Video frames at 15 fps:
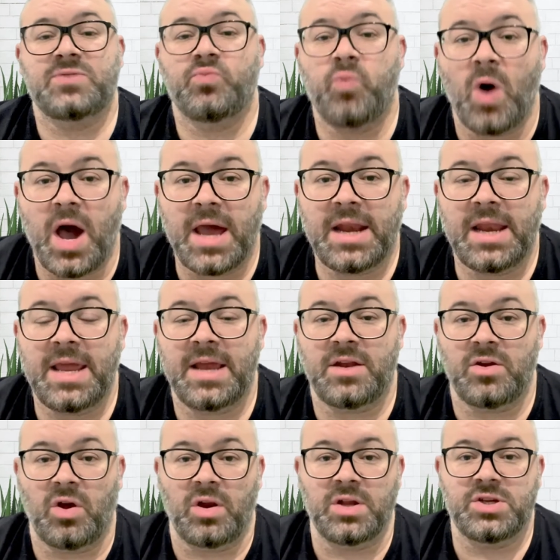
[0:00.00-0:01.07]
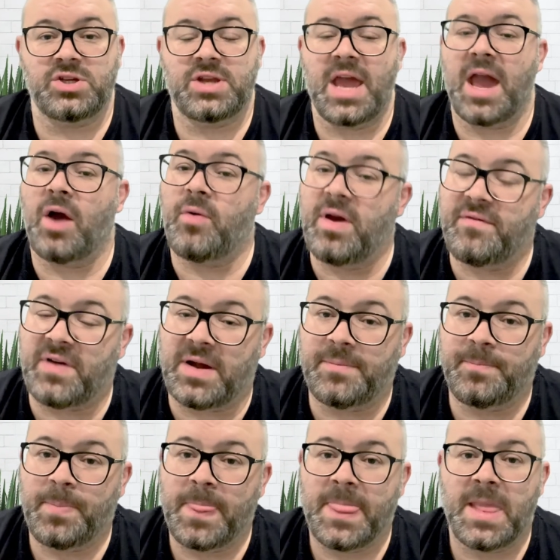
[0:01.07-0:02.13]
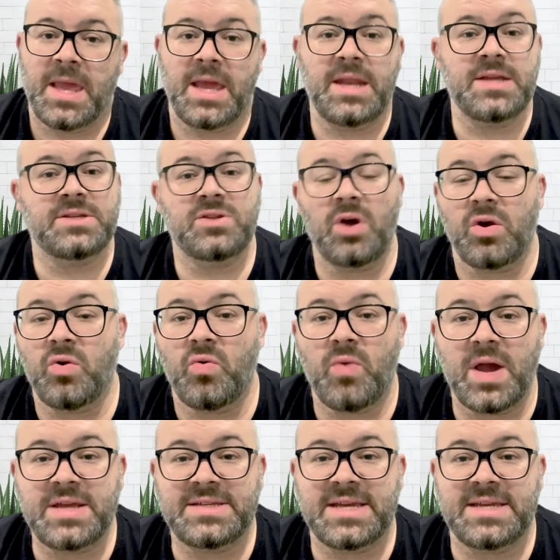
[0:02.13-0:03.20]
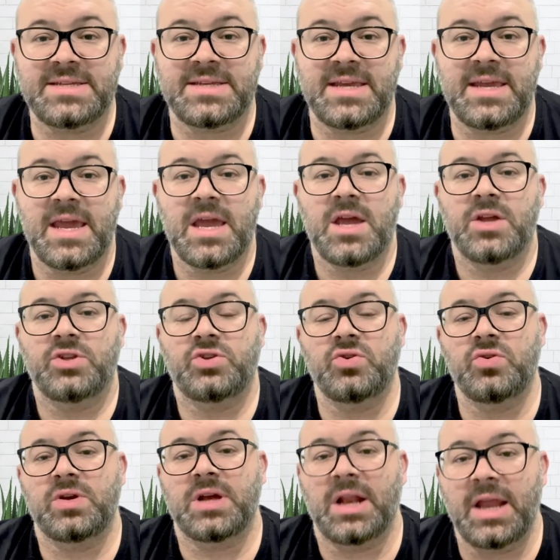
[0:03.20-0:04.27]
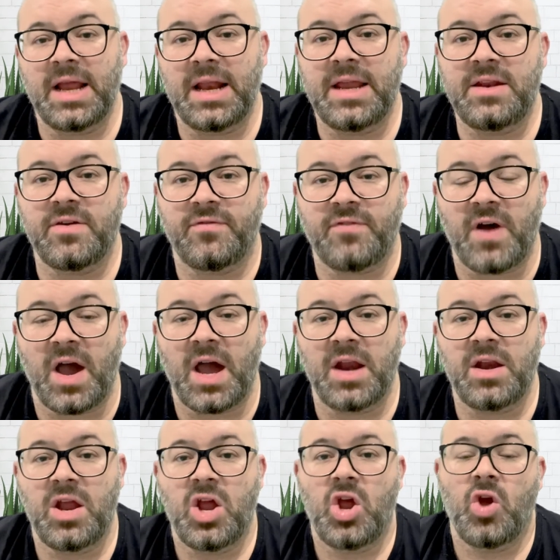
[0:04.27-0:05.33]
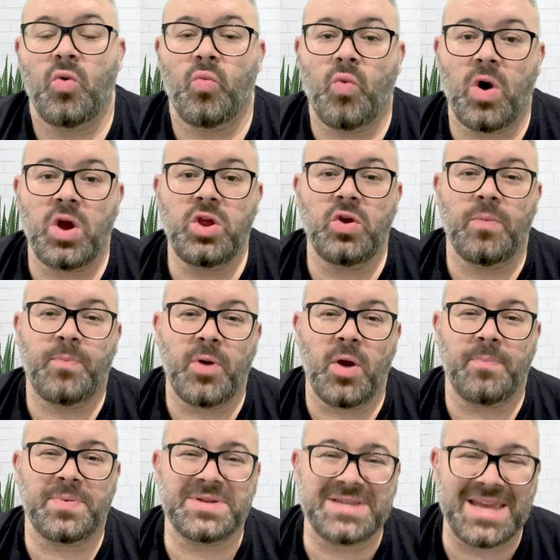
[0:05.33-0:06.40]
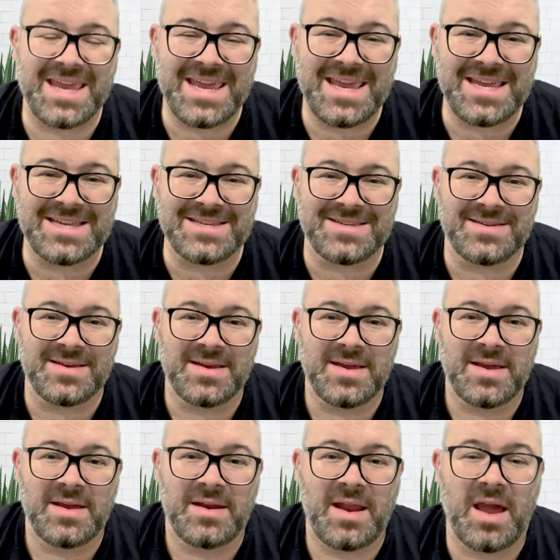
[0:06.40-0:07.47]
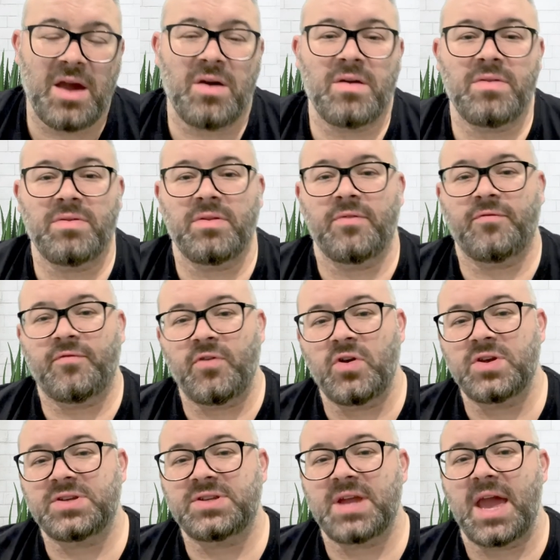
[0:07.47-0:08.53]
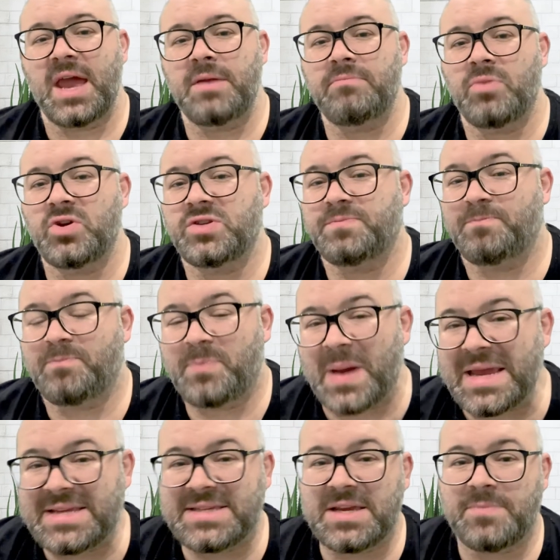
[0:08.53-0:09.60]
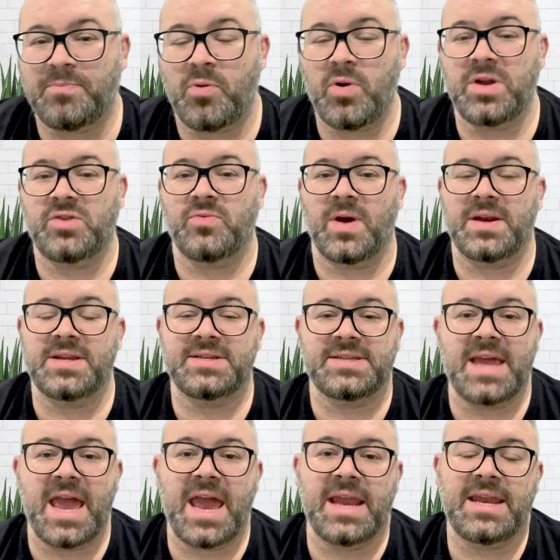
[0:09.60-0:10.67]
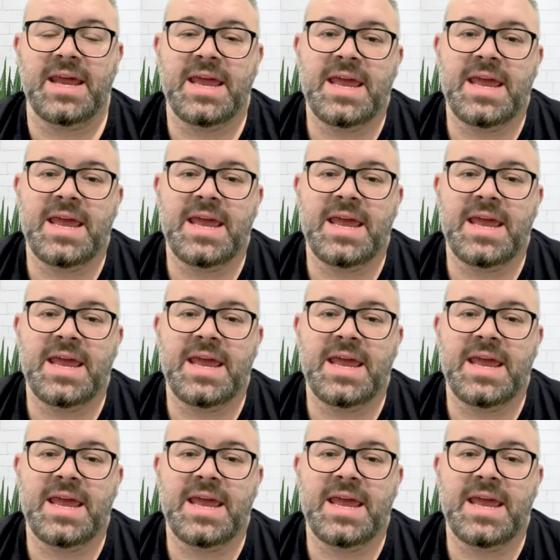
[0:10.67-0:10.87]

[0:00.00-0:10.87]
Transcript: widely acknowledged. However, it is not always easy to clearly define what your purpose is. Now, the first and most basic point to understand